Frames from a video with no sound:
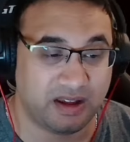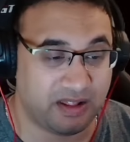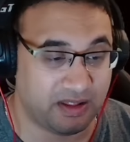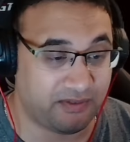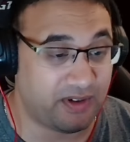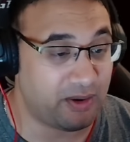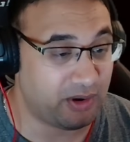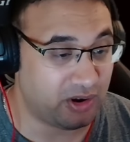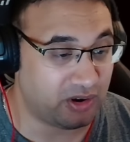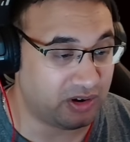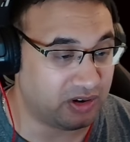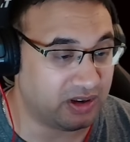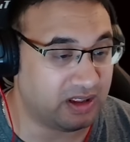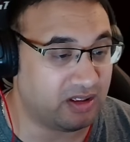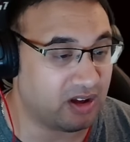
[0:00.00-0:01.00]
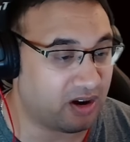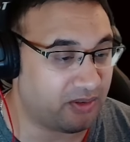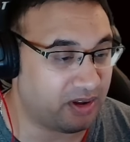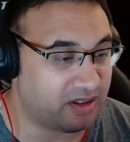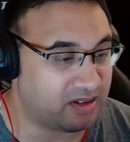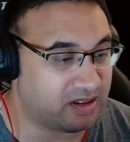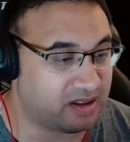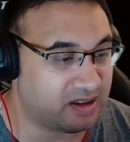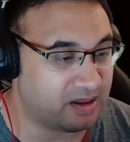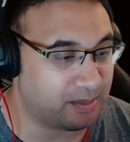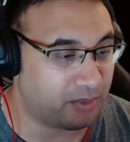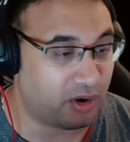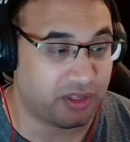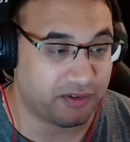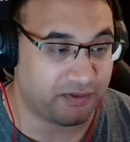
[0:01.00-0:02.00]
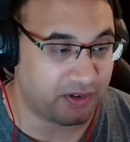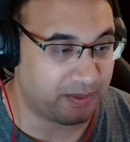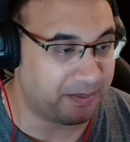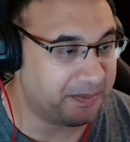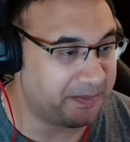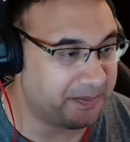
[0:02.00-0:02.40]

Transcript: the very good guitarists, both of them.